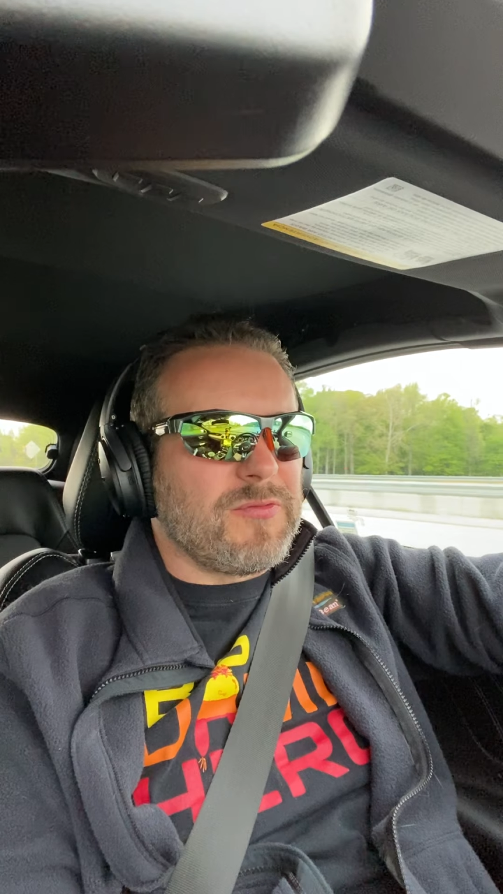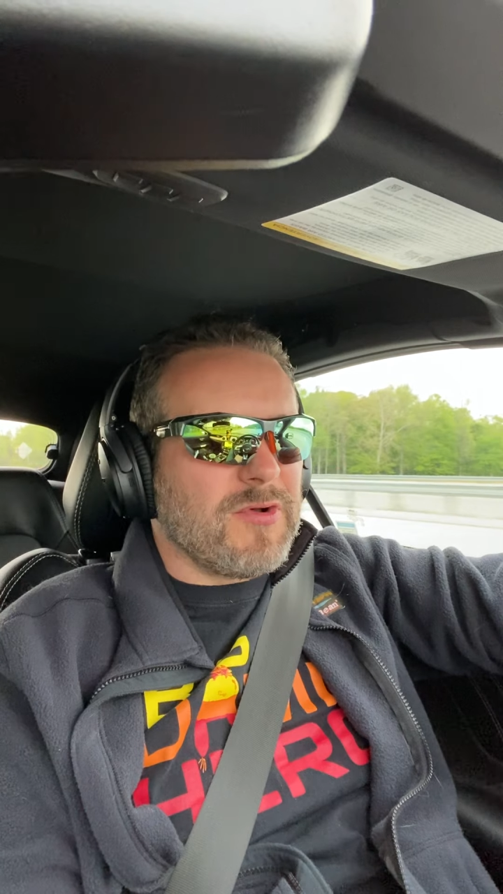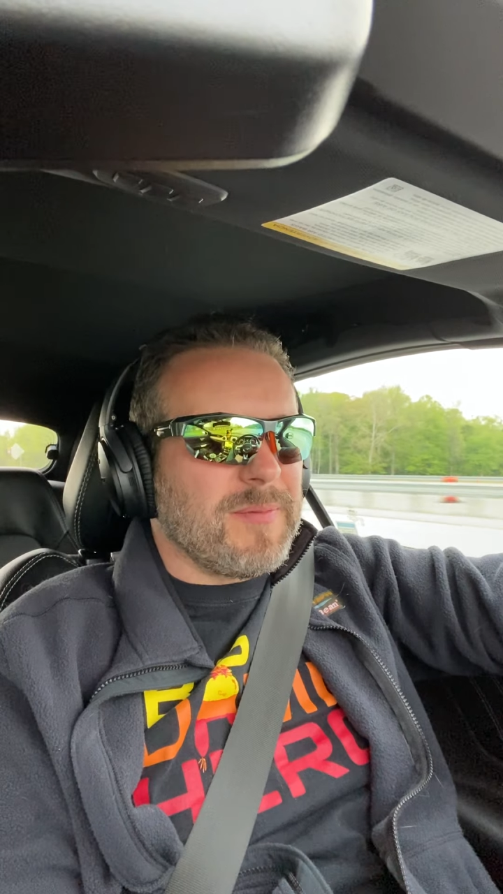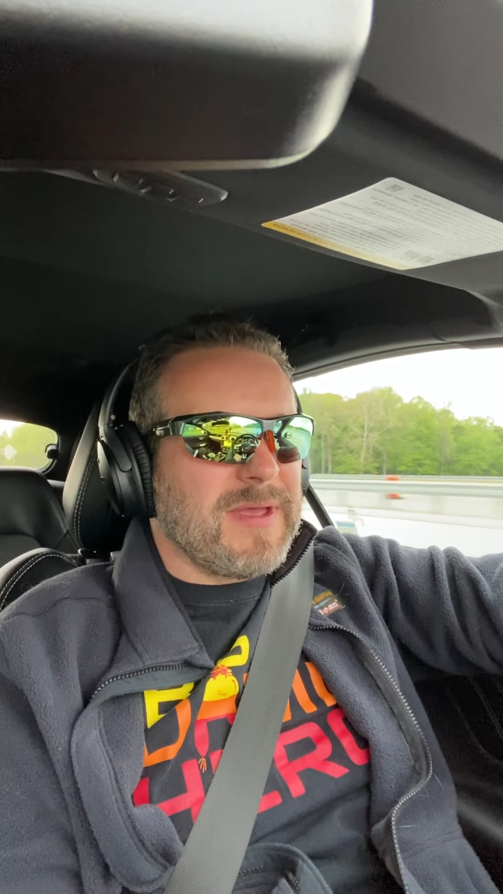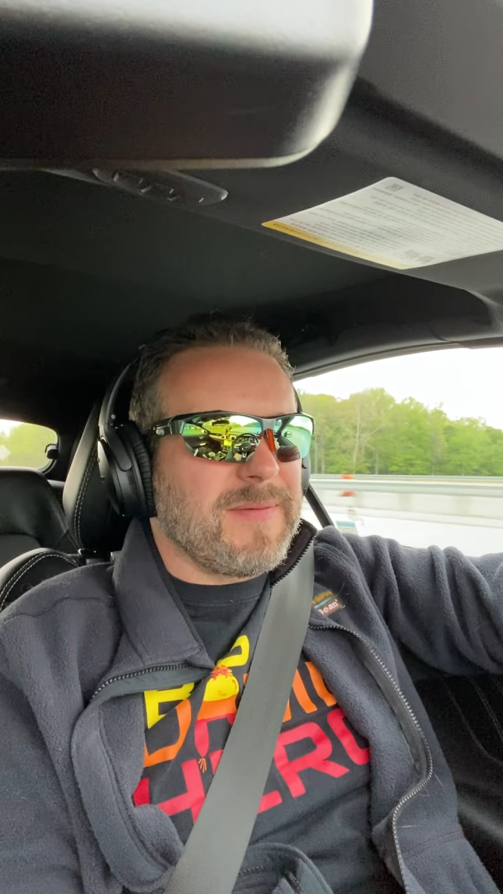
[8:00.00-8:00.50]

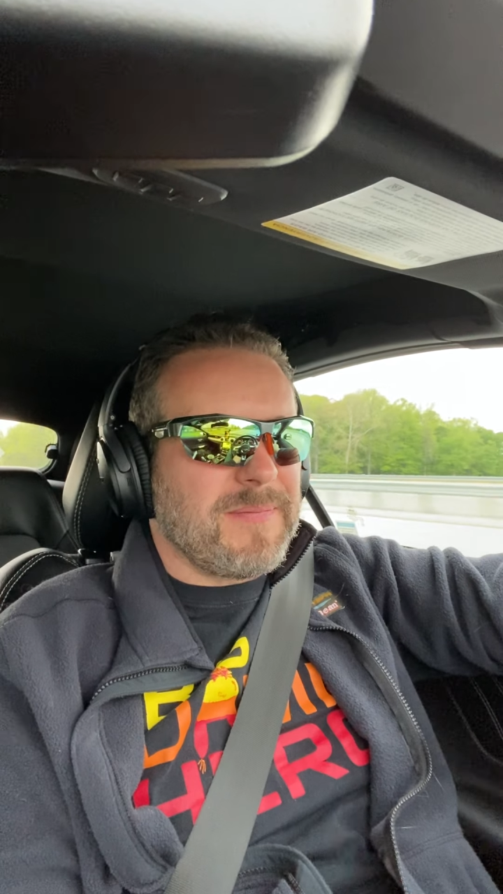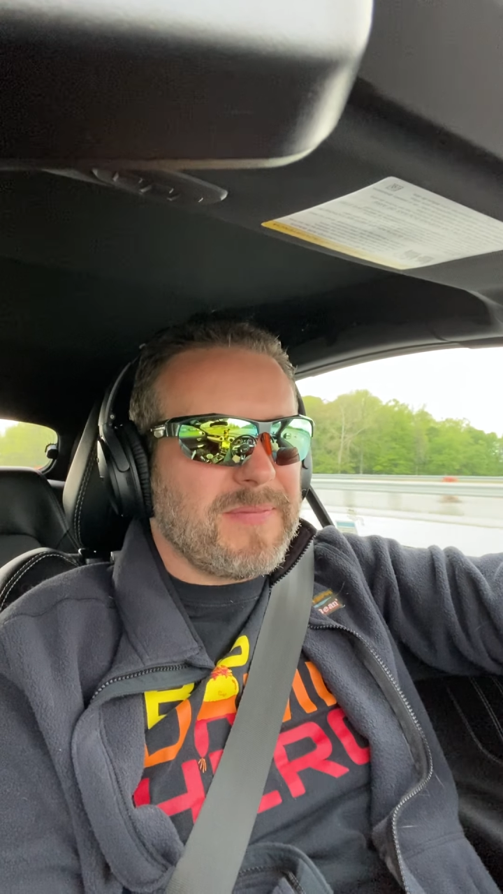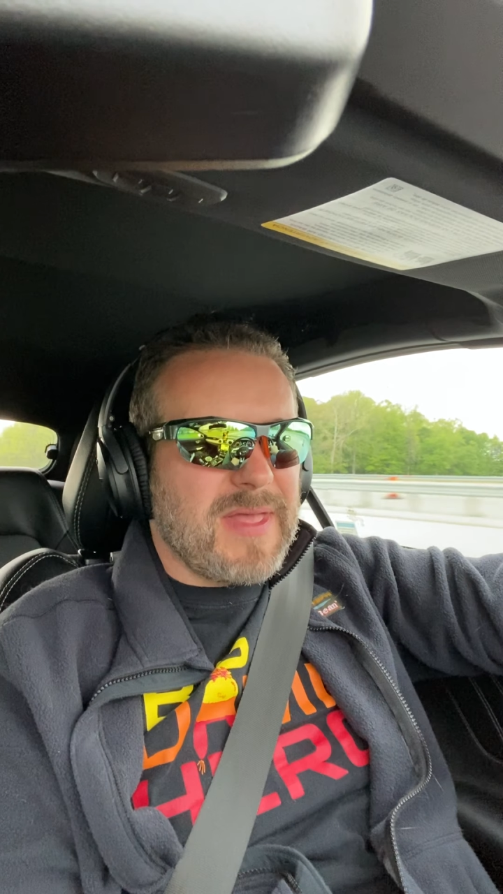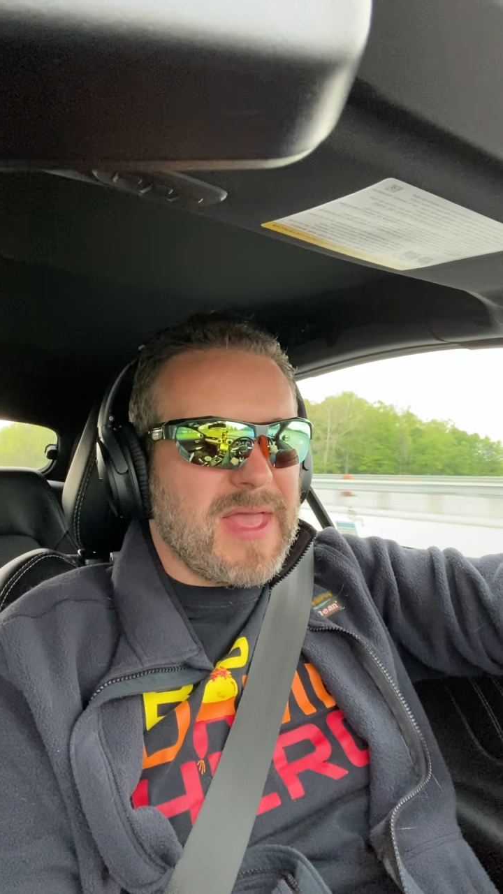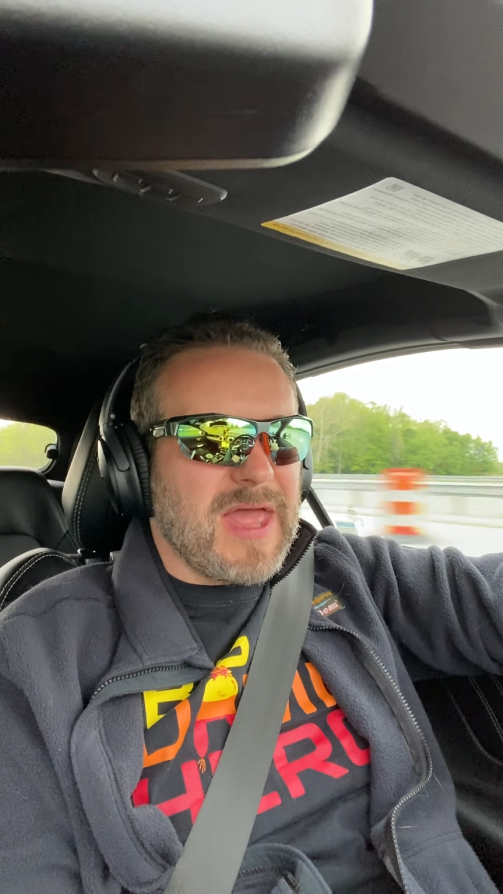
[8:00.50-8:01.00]
Ruby
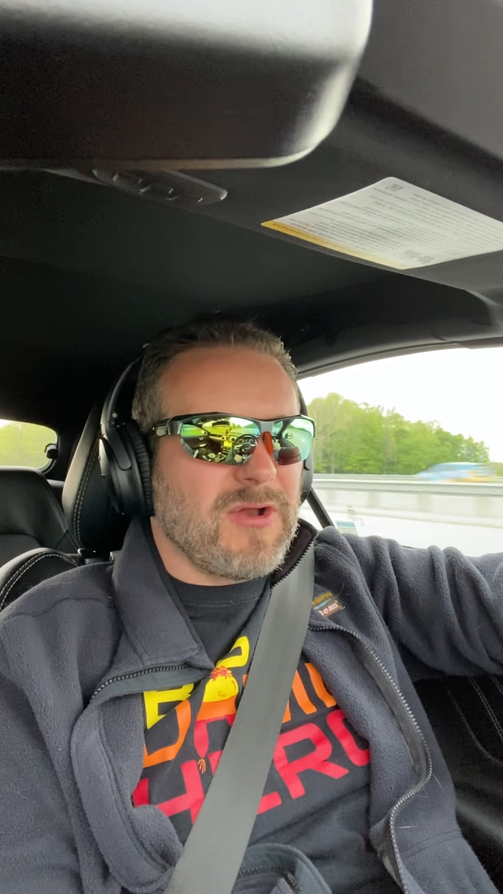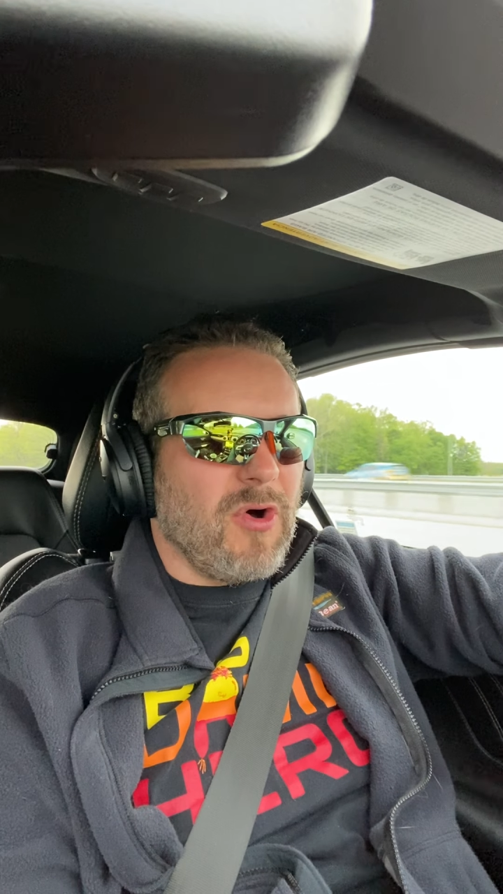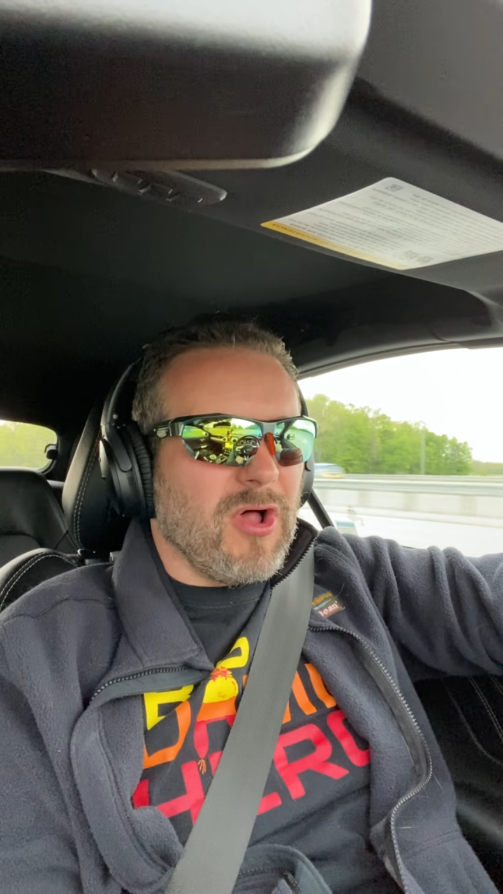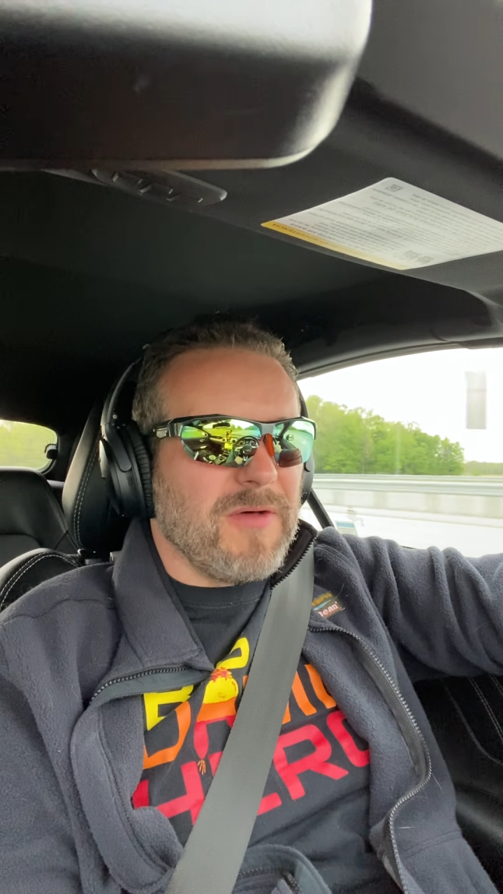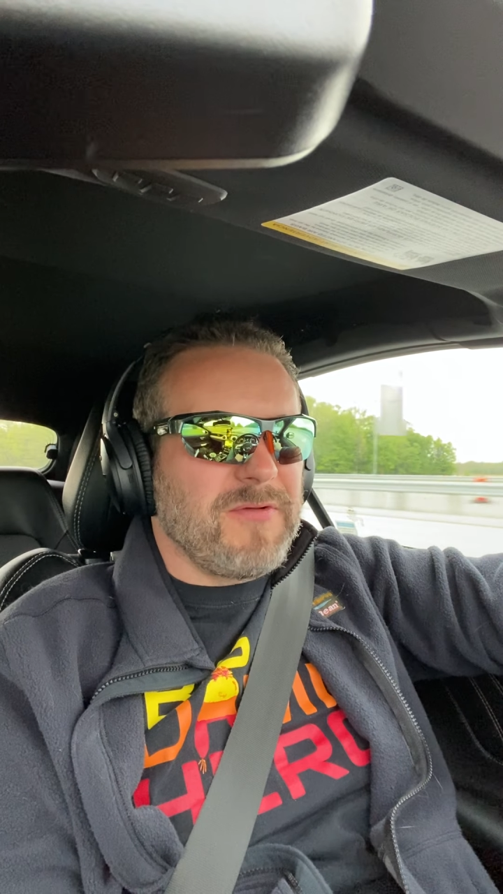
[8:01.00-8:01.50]

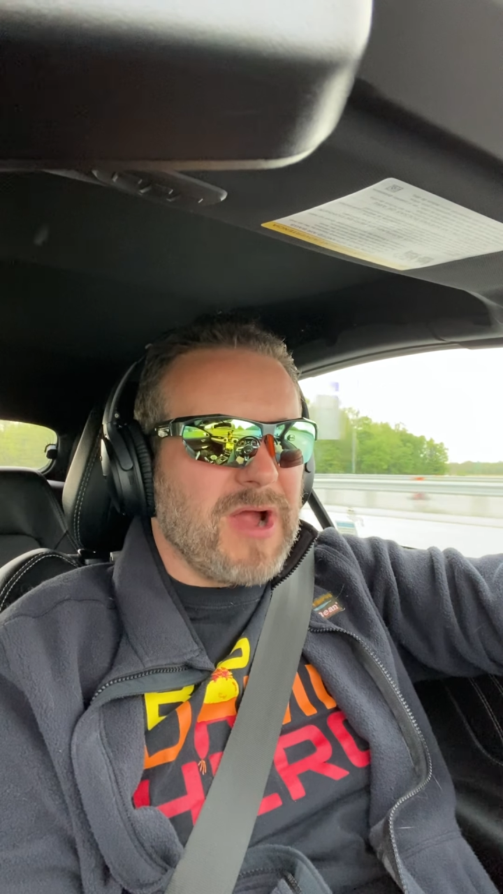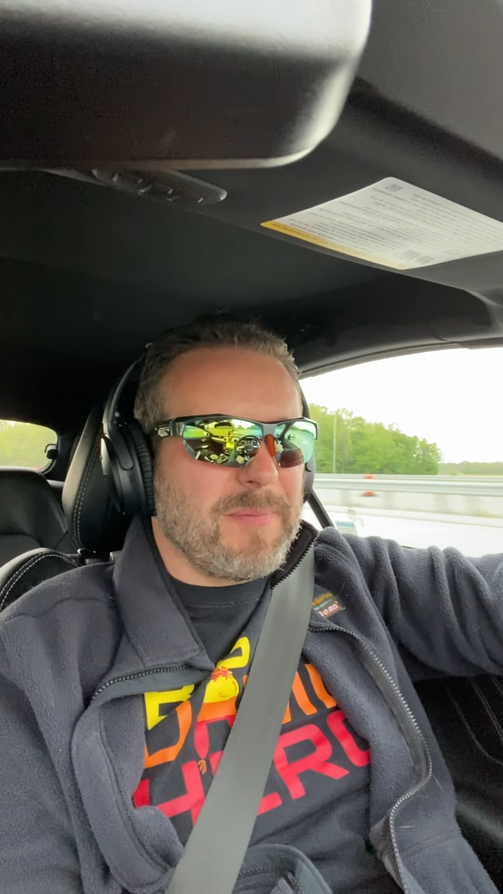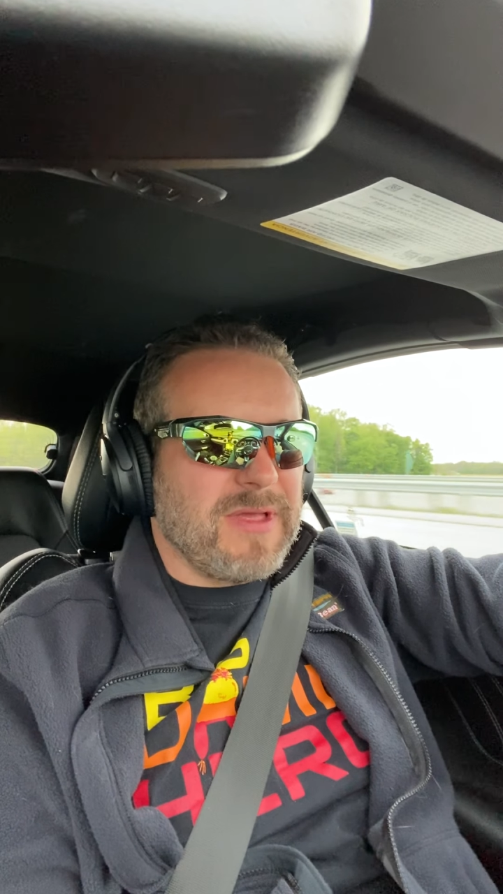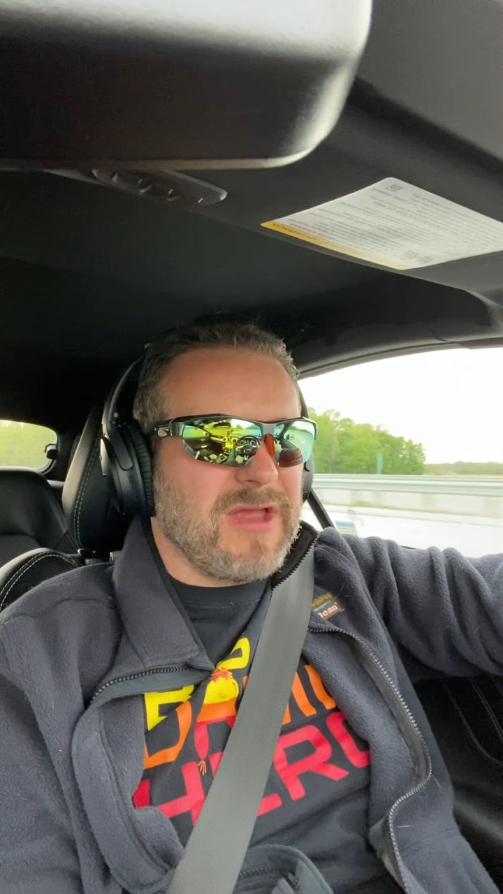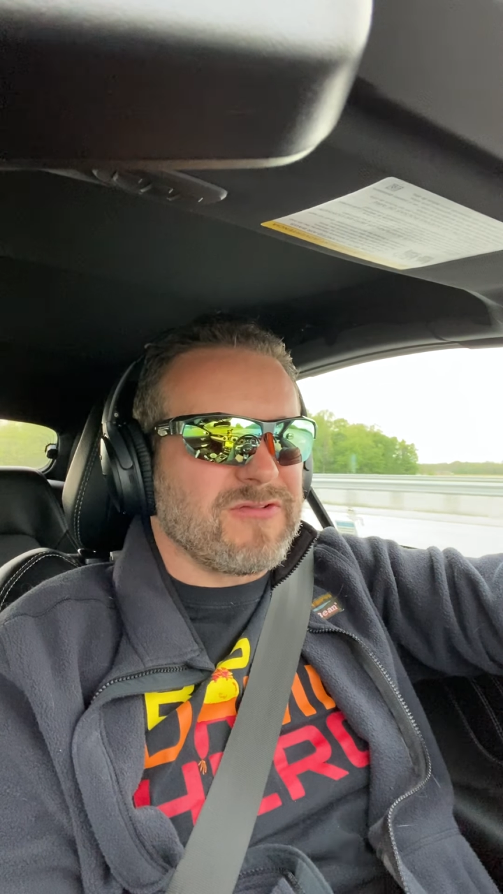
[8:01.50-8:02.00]
and all of your
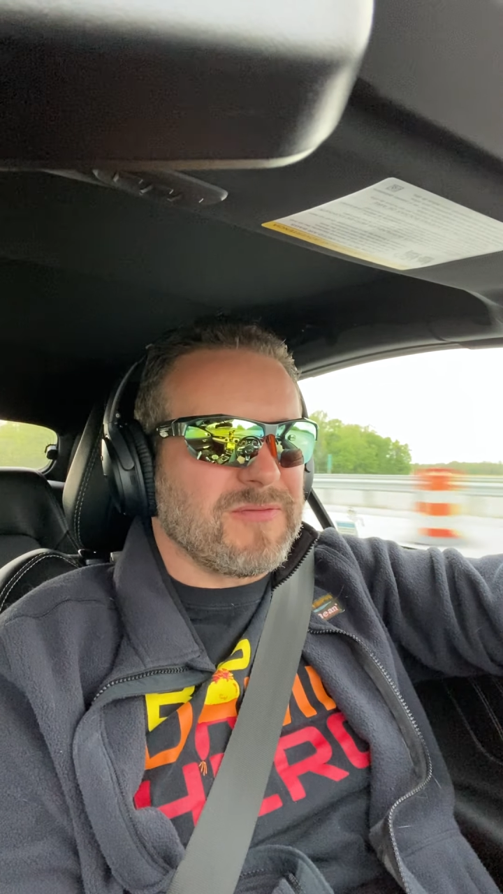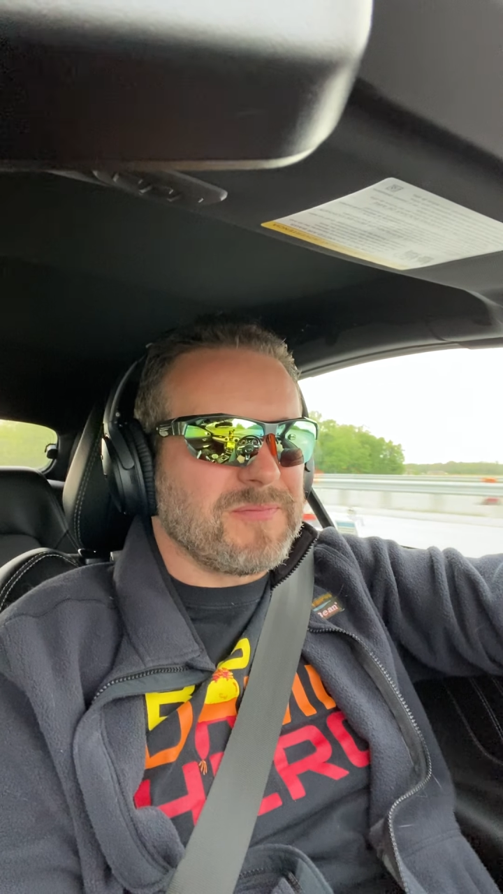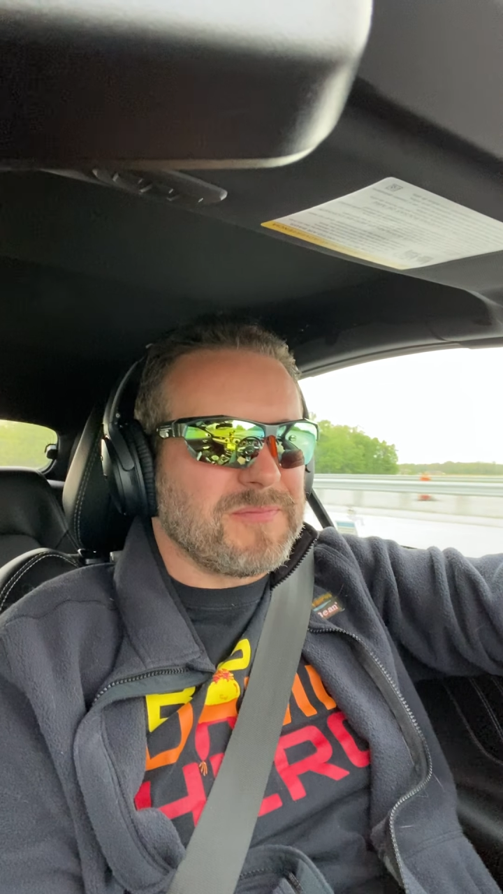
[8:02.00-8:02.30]
application.